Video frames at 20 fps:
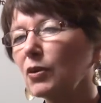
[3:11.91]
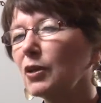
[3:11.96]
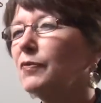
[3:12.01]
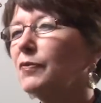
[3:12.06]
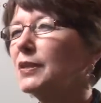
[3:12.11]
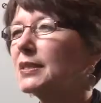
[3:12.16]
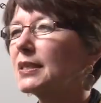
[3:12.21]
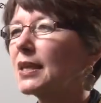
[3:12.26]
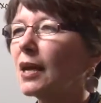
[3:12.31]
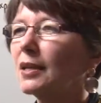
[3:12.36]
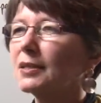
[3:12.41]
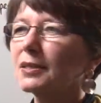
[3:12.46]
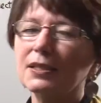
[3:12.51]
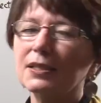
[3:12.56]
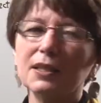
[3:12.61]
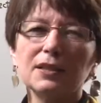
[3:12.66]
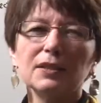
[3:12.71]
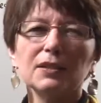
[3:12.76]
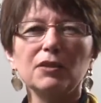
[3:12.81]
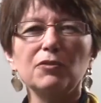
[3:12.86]
If it's
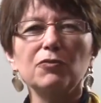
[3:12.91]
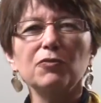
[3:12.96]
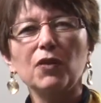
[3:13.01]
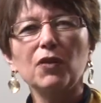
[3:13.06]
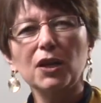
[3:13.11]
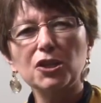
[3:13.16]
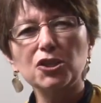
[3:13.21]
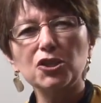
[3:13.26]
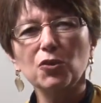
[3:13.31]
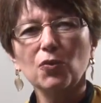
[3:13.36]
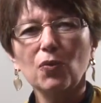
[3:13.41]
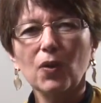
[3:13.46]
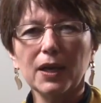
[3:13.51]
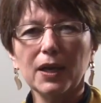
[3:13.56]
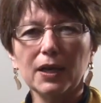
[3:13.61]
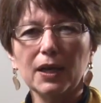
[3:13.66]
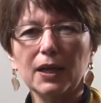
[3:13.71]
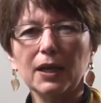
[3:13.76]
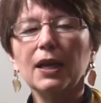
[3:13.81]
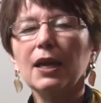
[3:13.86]
constantly
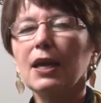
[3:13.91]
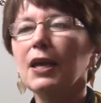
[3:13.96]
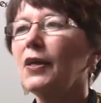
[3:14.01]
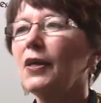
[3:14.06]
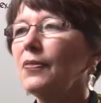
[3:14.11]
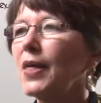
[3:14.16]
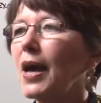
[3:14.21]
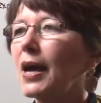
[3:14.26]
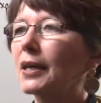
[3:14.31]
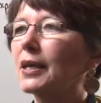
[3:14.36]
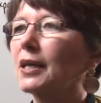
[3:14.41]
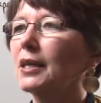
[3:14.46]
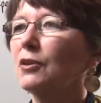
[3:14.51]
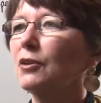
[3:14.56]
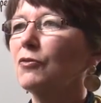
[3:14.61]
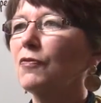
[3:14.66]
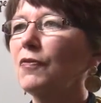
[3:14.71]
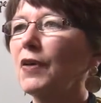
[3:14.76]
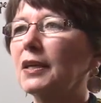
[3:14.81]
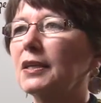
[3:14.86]
fluctuating, that can
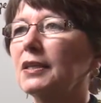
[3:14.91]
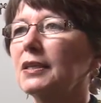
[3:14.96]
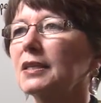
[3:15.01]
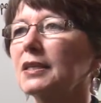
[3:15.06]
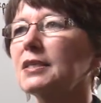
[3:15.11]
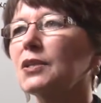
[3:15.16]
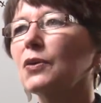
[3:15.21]
affect it.